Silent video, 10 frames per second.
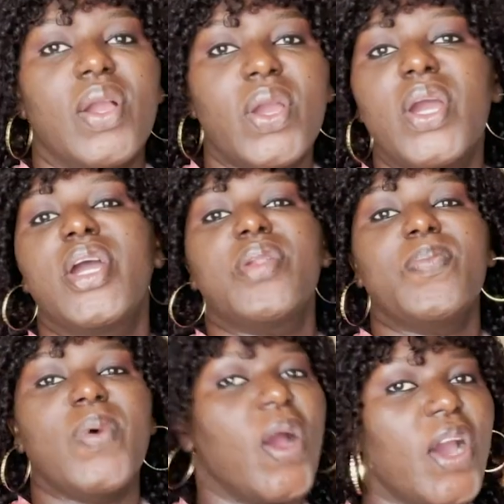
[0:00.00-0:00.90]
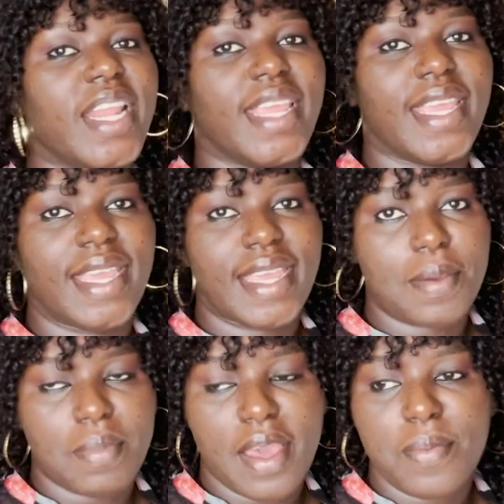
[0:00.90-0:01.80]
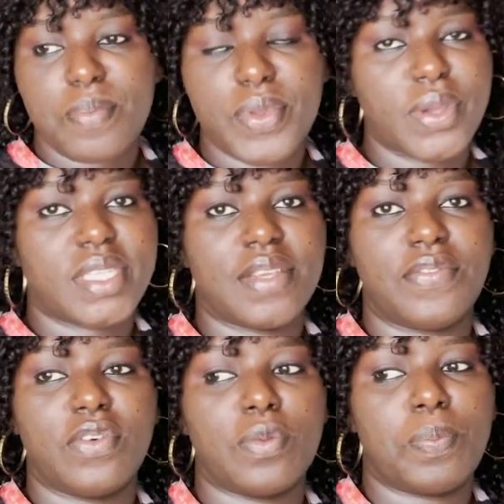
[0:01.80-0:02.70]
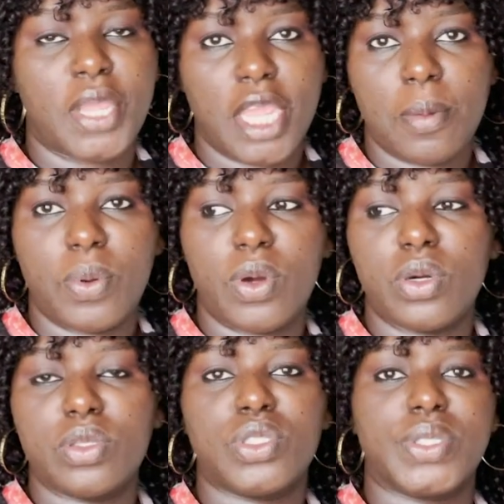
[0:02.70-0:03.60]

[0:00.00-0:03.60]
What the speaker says: Good morning, my beautiful people.